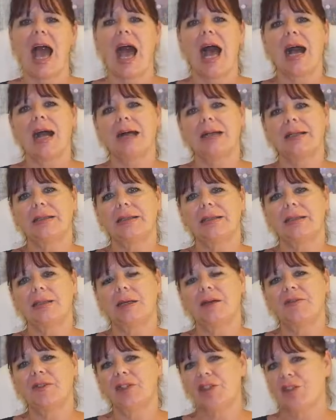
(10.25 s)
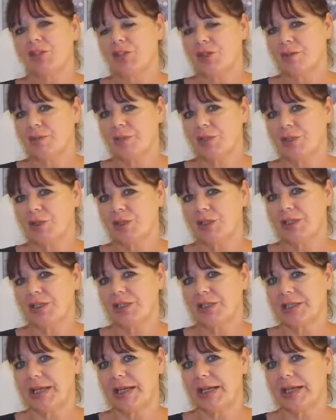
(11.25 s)
And I've just jumped on
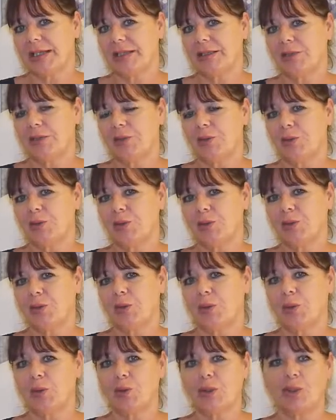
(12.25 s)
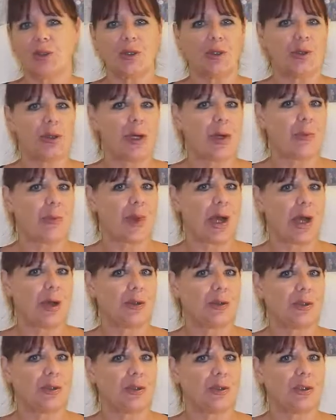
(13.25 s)
today to talk to you
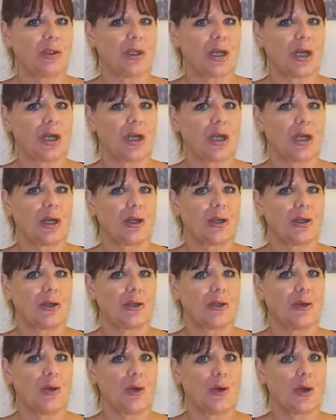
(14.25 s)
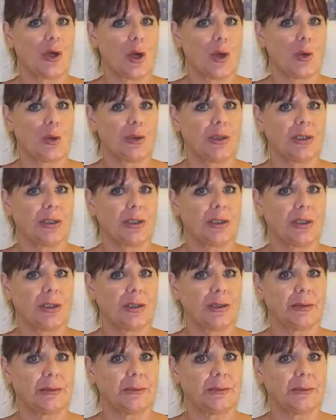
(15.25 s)
about your ghost,